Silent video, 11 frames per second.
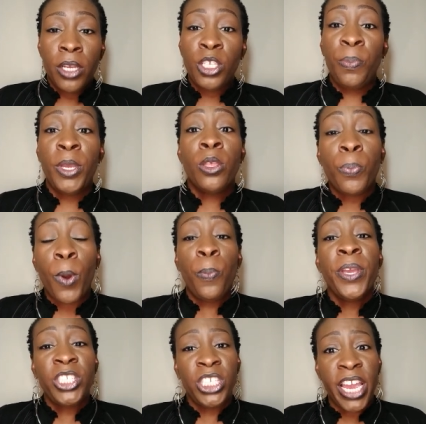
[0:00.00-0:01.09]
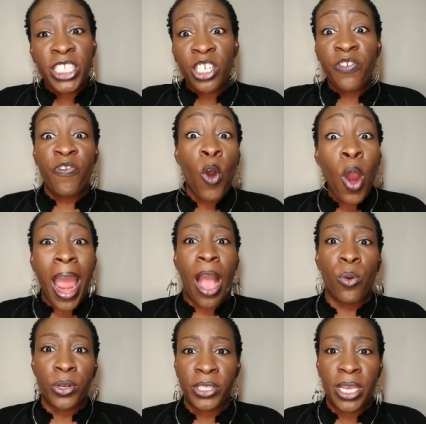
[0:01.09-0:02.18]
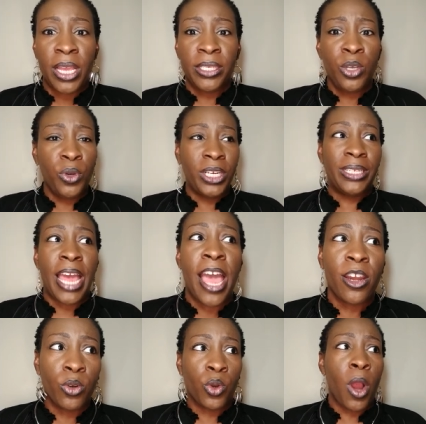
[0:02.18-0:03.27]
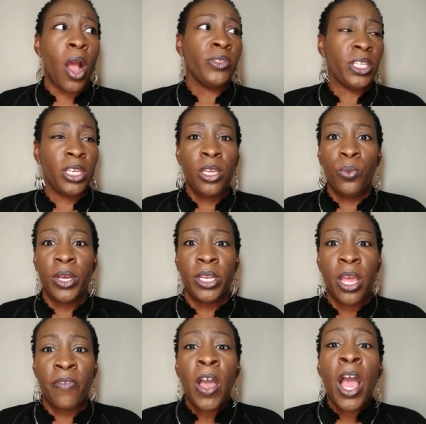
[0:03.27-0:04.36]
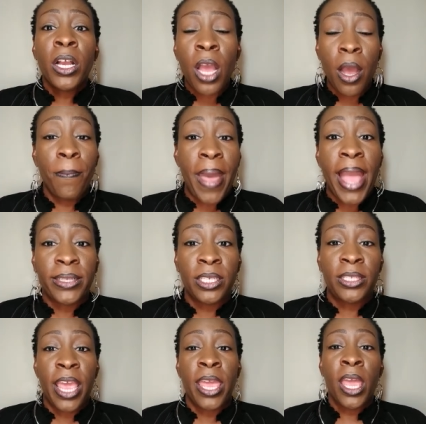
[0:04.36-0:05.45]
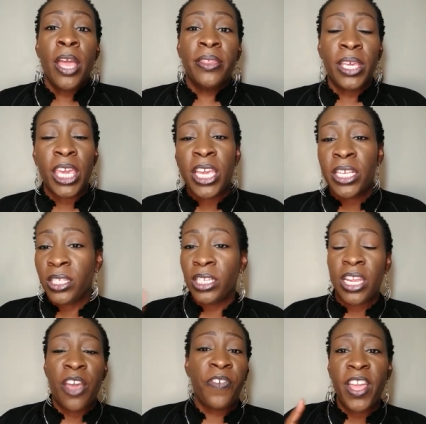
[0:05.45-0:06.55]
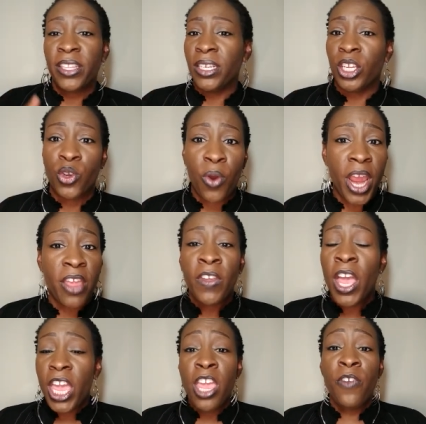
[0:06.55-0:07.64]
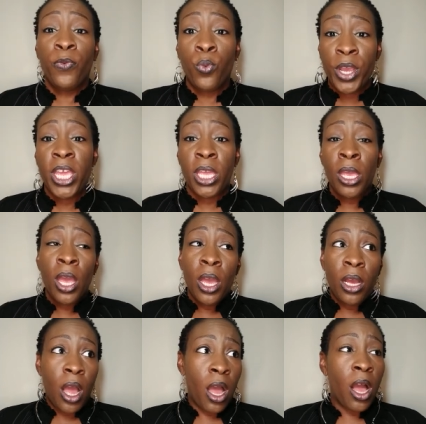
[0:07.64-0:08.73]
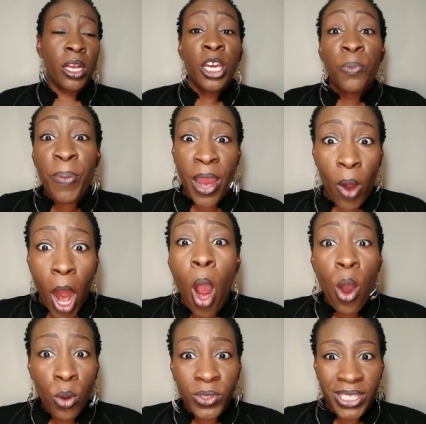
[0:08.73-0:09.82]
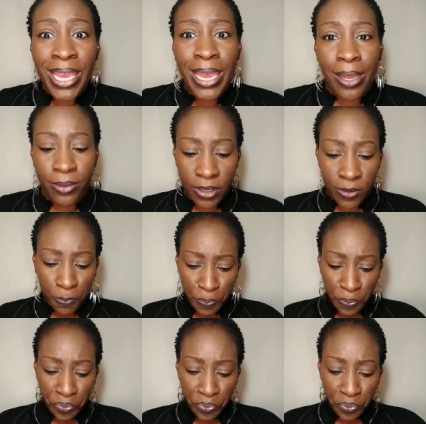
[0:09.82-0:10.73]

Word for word: to be the propitiation for our sins. He wouldn't have died on the cross and he wouldn't have come back to take the keys to death, hell, and the grave if we uh, could bear our own sins.